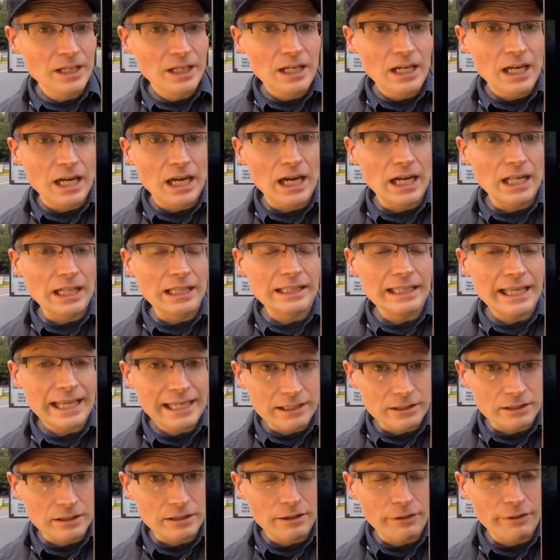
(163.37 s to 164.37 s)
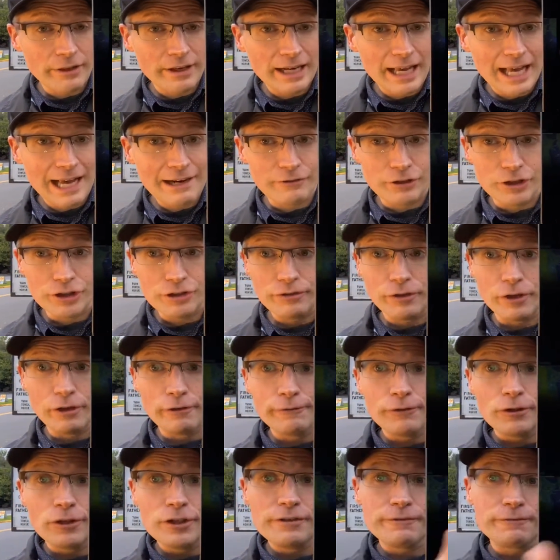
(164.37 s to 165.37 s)
later than average for our
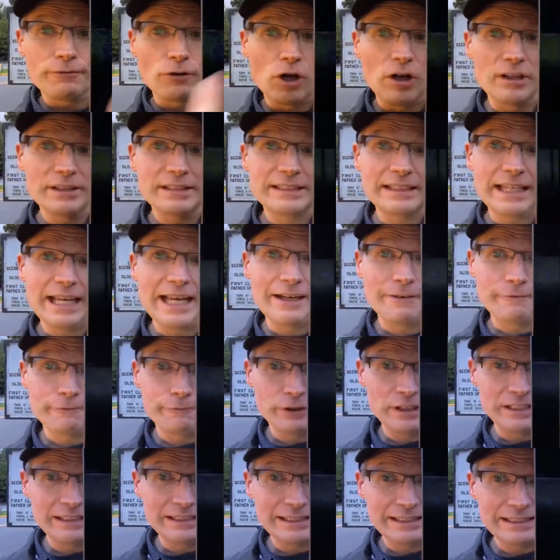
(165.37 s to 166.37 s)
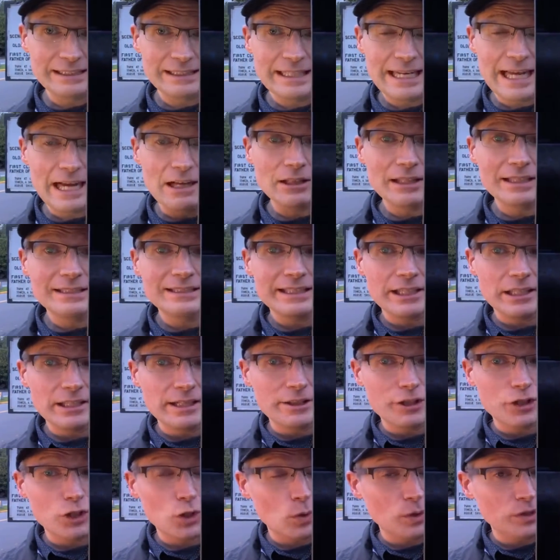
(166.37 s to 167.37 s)
first frost and freezes. Now, let's go to
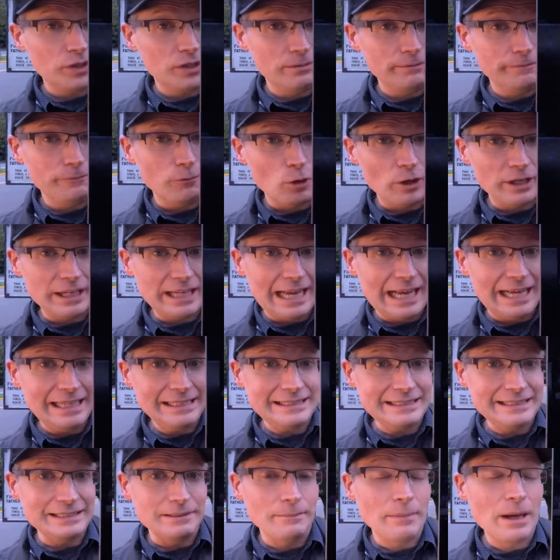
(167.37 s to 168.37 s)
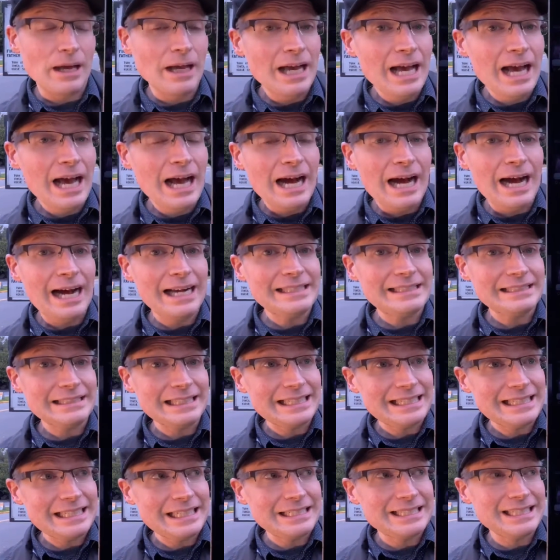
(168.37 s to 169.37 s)
the short-term forecast. Some
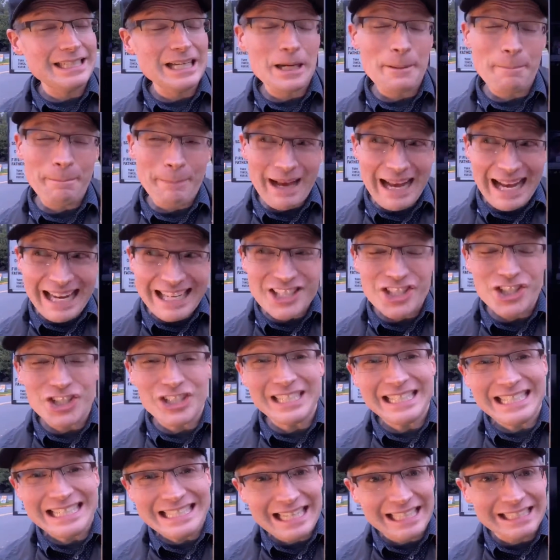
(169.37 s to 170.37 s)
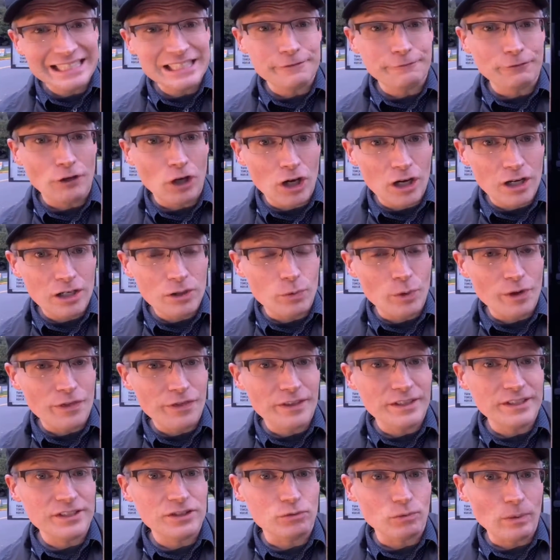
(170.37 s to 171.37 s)
isolated, patchy, dense fog with
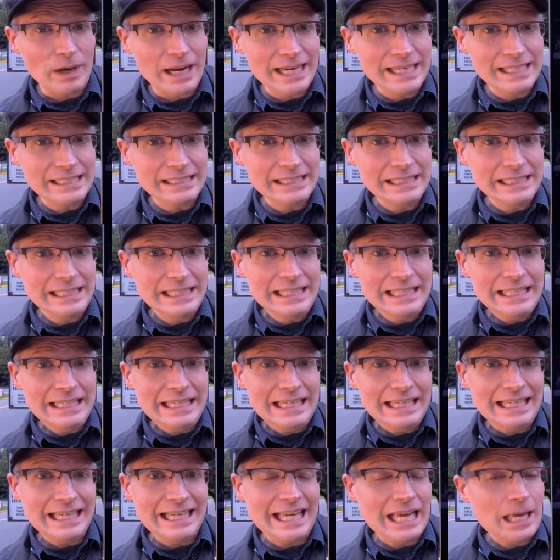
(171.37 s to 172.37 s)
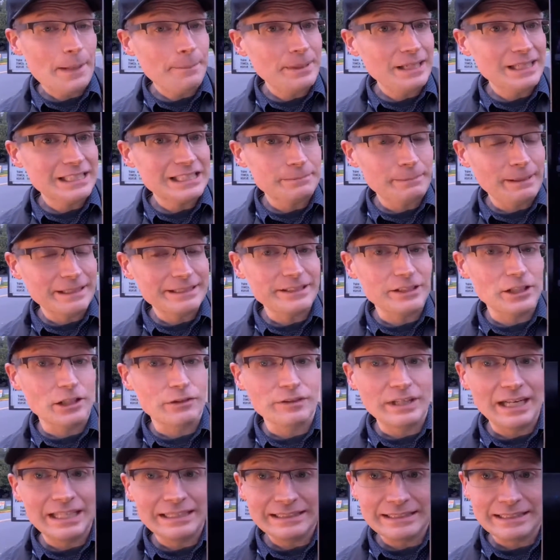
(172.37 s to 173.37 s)
this rain. It can be expected
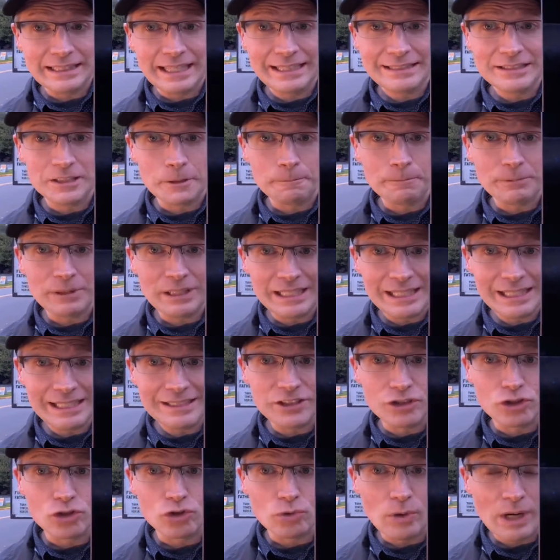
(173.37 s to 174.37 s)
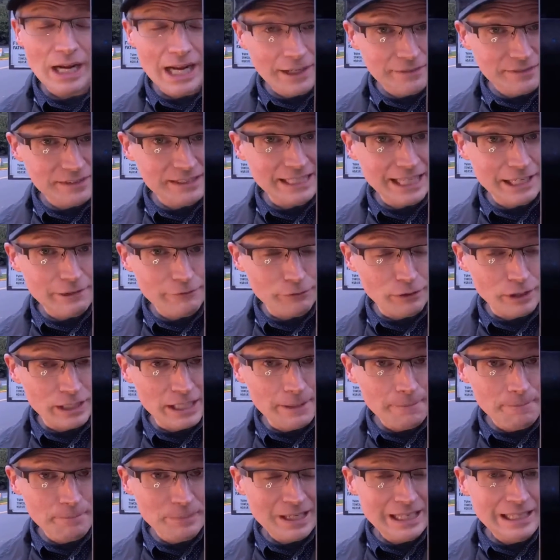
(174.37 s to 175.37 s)
overnight tonight, so please drive
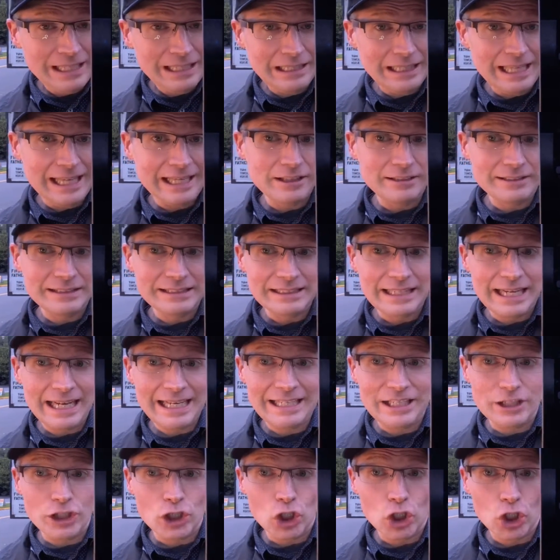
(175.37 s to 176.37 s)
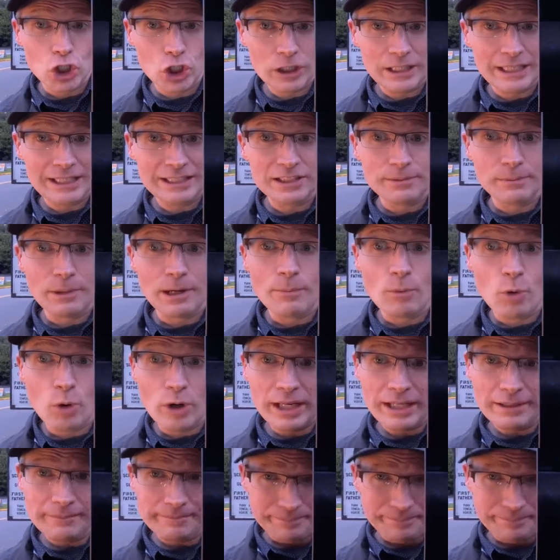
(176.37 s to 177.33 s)
safely later tonight and early tomorrow morning.